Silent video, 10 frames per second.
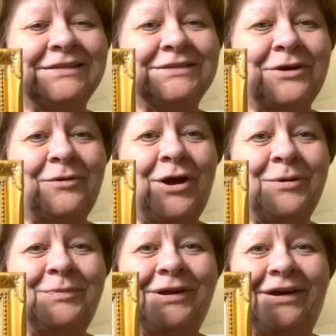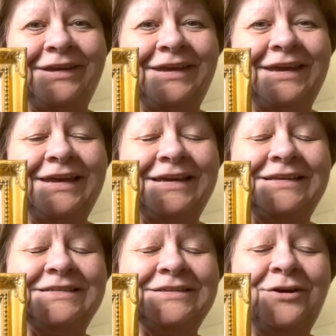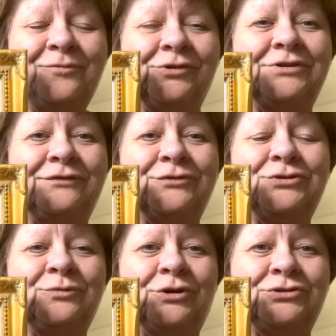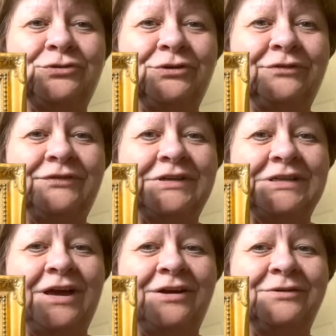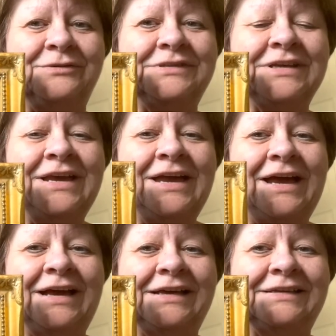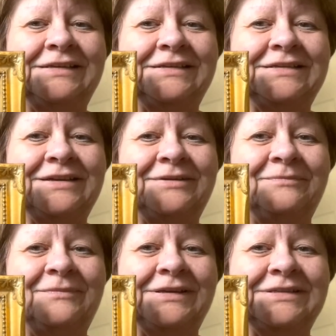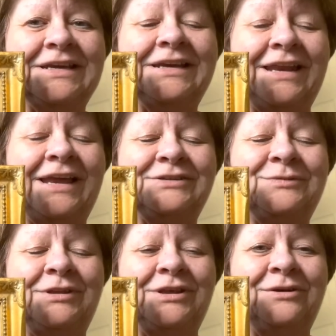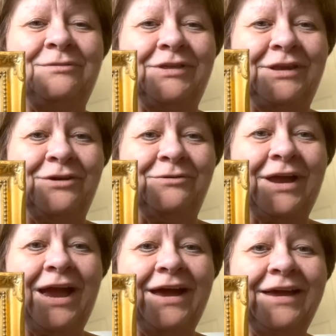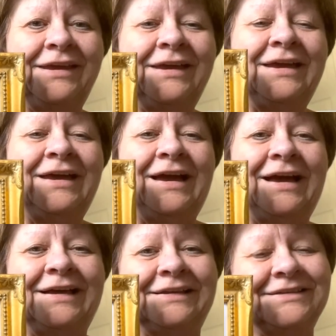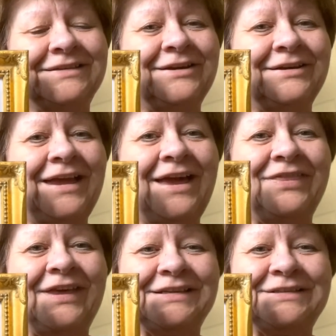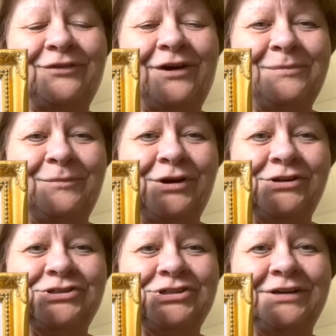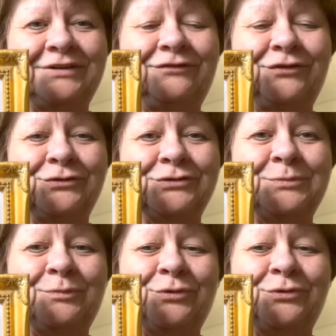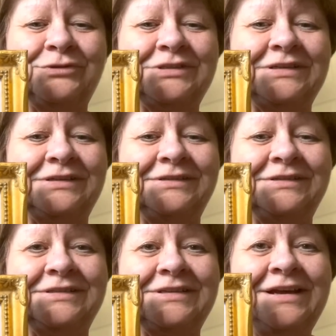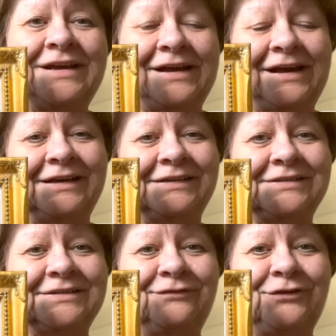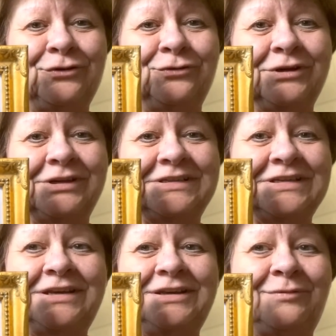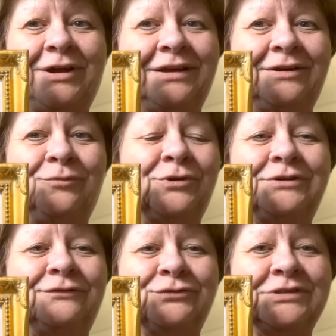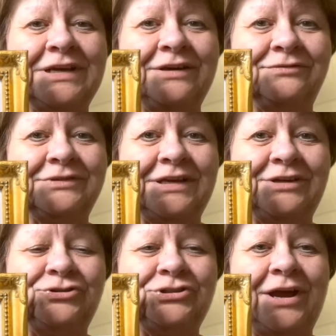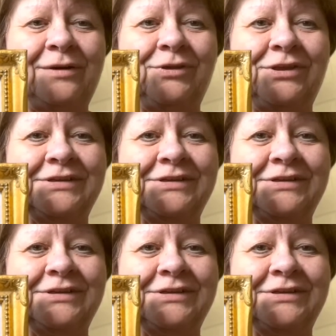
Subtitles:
So I hope you like it. It's so wonderful to watch all your videos and to connect with you in the UK. And yeah, thanks very much and for your support and for your continuing wonderful skills that you share with